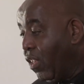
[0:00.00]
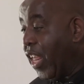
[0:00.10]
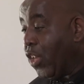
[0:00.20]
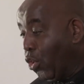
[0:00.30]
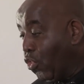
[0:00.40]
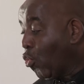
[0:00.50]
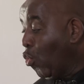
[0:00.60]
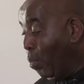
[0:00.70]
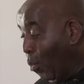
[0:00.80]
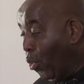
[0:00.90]
That they could have
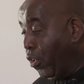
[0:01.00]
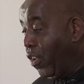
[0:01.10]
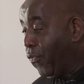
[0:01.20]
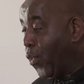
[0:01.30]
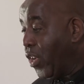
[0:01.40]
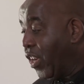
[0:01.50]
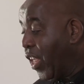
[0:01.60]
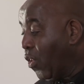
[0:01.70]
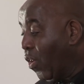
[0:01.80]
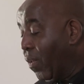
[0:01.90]
scored more than the 3 that
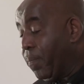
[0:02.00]
they got.